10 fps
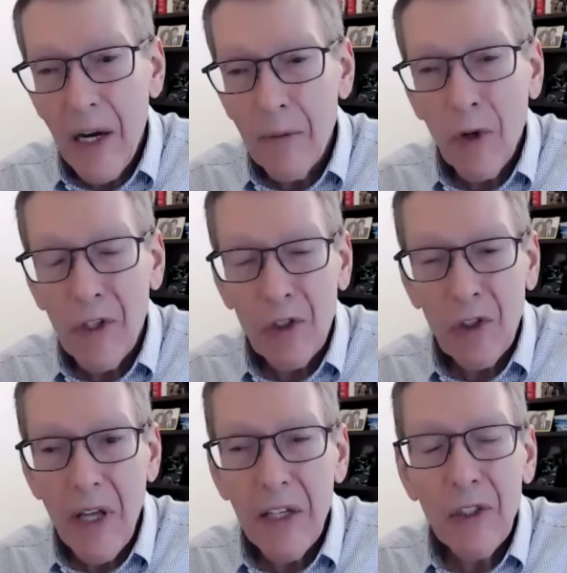number is
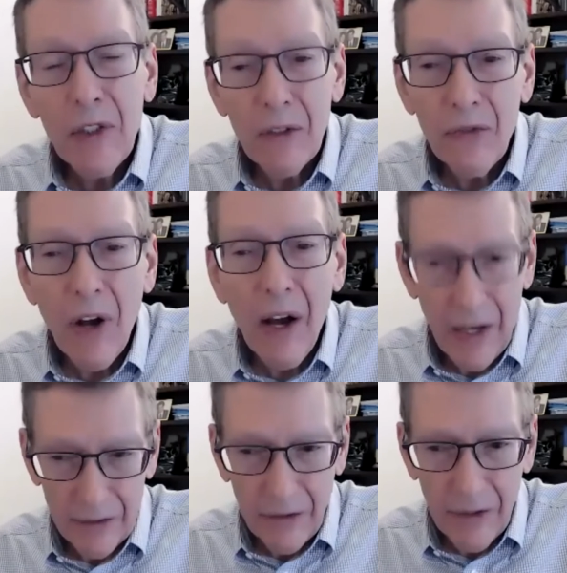less than 5.
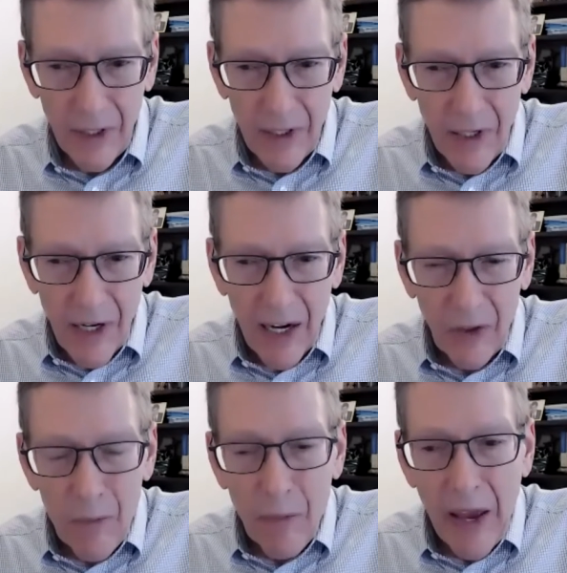And
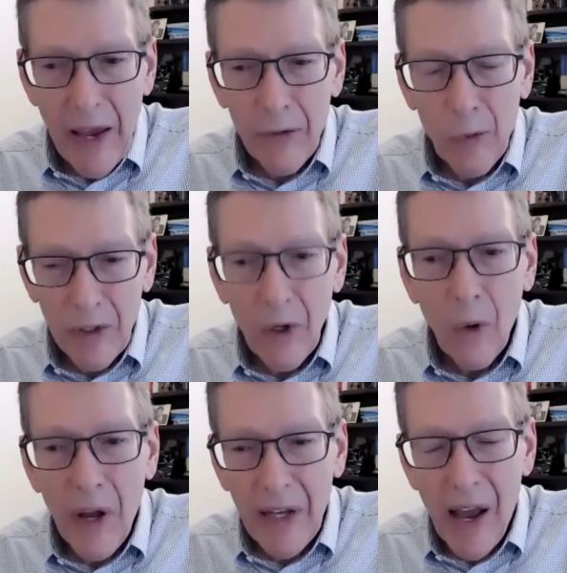the path we're going,